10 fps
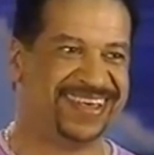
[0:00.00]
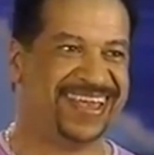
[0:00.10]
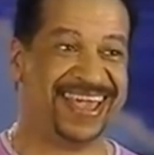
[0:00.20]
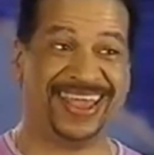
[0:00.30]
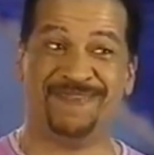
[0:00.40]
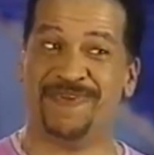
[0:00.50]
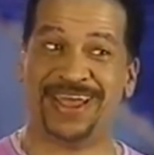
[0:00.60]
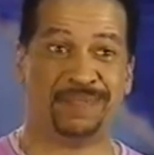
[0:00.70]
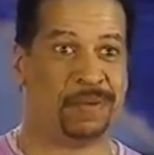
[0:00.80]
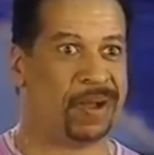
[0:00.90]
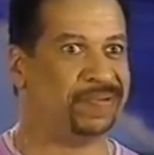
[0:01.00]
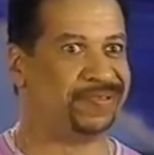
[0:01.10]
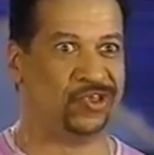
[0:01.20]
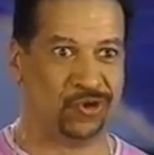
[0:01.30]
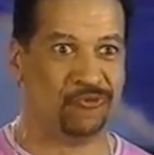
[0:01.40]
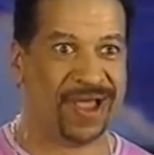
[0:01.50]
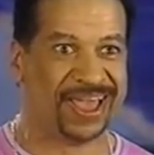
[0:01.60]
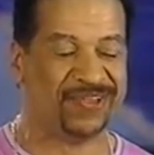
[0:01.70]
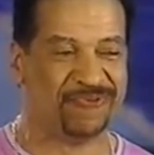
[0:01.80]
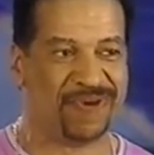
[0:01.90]
and he ran to my mom and said, you're
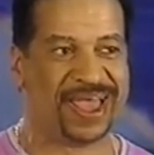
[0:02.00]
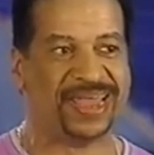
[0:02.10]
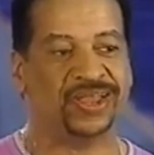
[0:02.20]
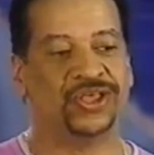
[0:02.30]
right.